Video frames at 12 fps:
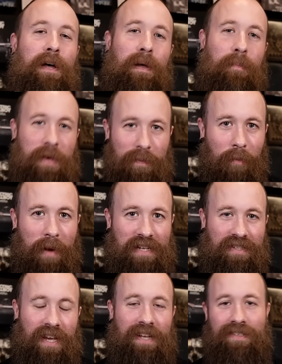people buy
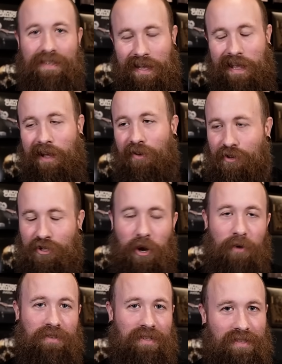tickets and they can't go to
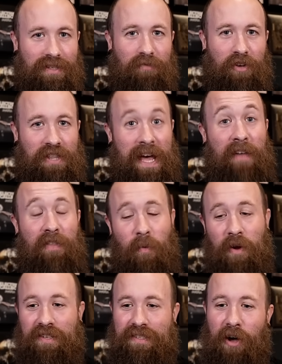shows and stuff like that and they
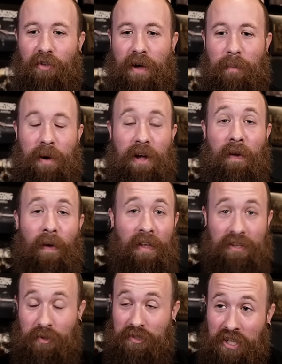want to sell them but
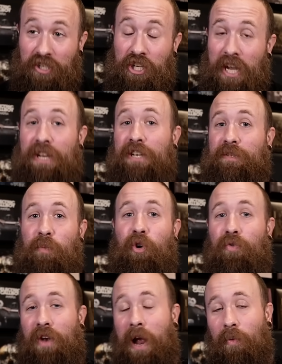so it's a genius
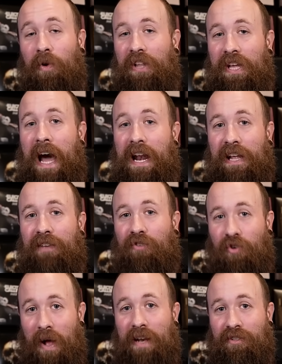move and i really got to give
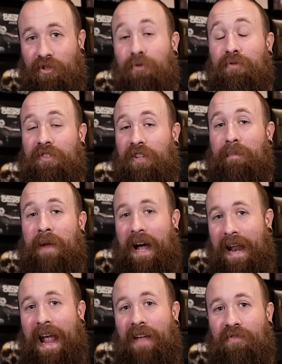credit to slipknot
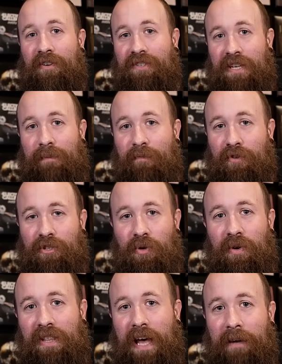and their team for
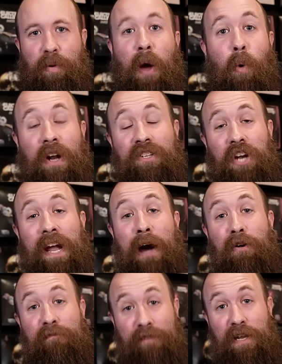doing that but i want to check
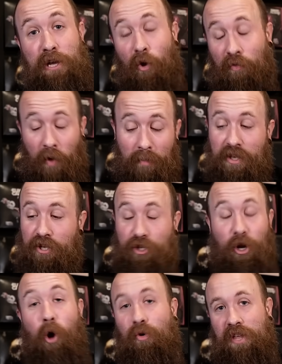out a video from this
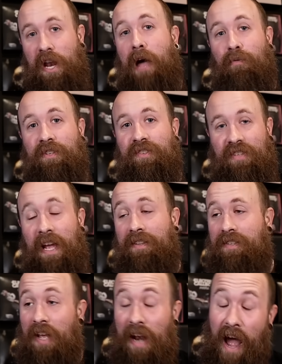show that i was
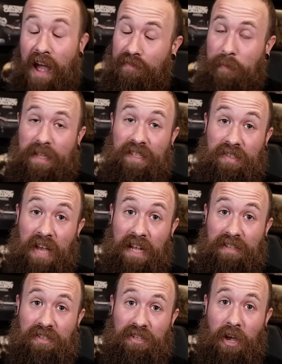sent and i've been
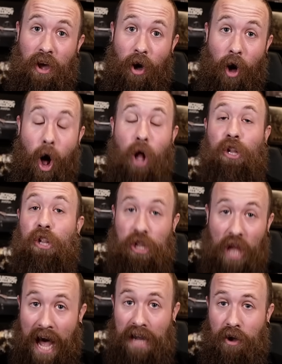sent a
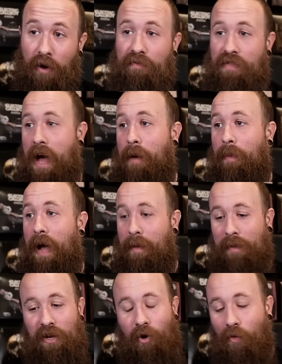lot of them. I
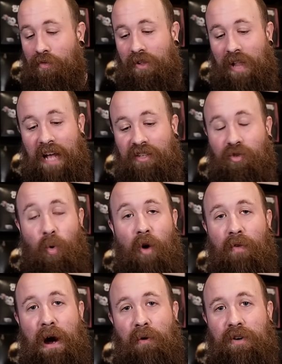mean, over the last 12
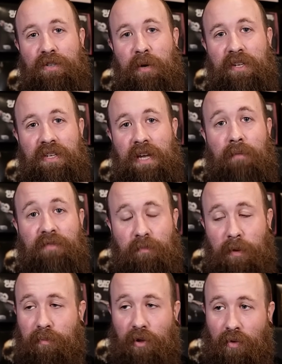hours, my DMs have
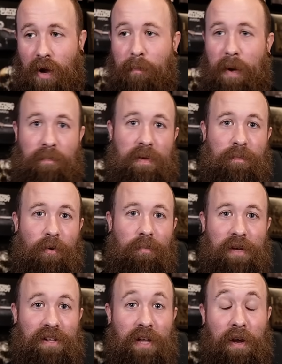been blown up by people
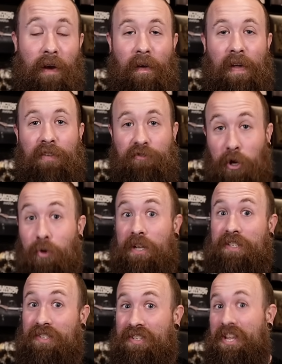being like, dude,
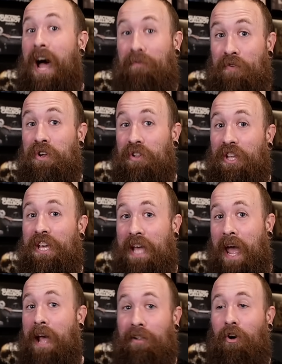it's definitely
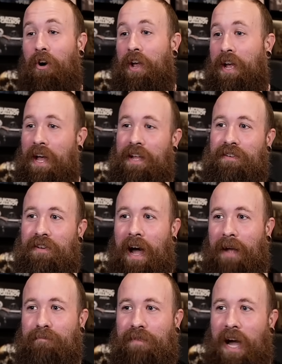Eloy. And
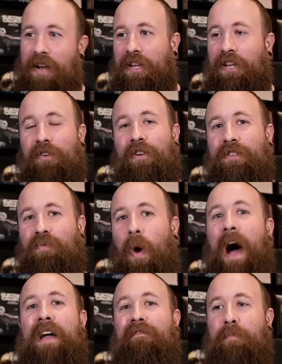I'm kind of curious
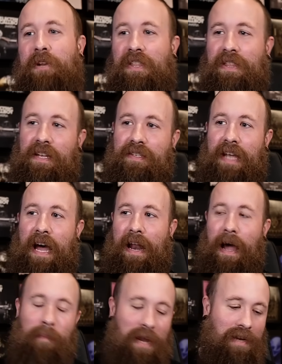why everybody thinks that.
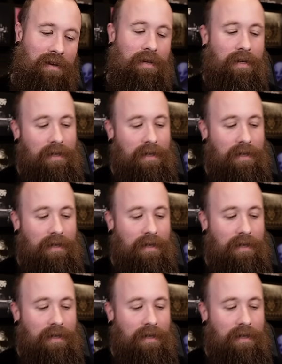I mean,